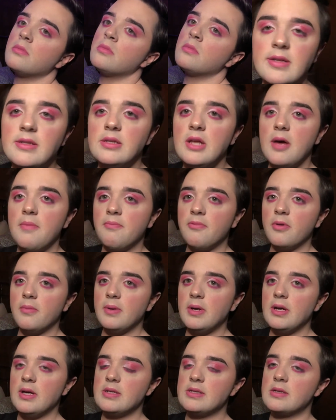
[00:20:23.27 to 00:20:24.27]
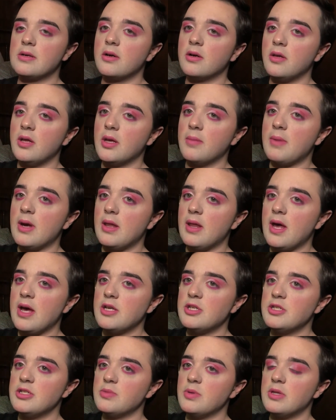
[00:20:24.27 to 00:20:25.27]
Next step for me is curling my
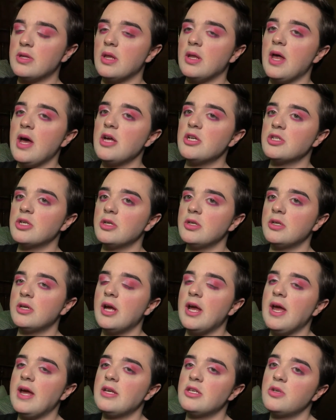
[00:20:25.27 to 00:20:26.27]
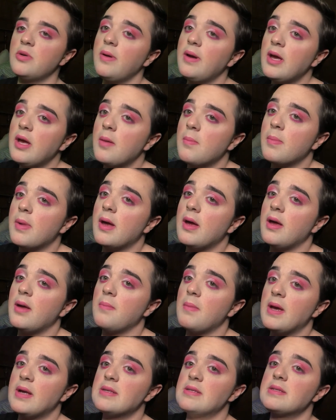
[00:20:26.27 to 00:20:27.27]
lashes with the lash curler. I hate doing it, but it
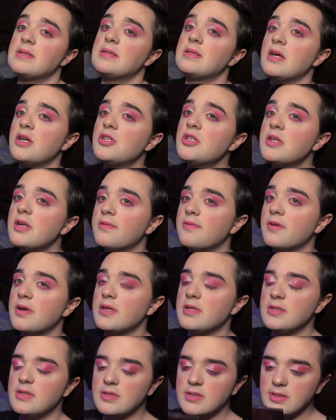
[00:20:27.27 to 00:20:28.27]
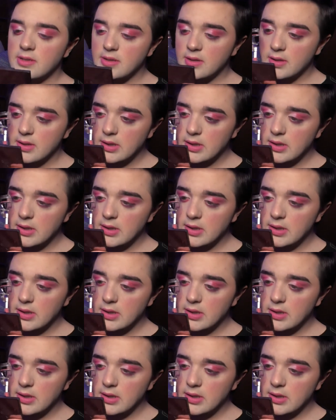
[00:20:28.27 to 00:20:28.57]
makes such a difference.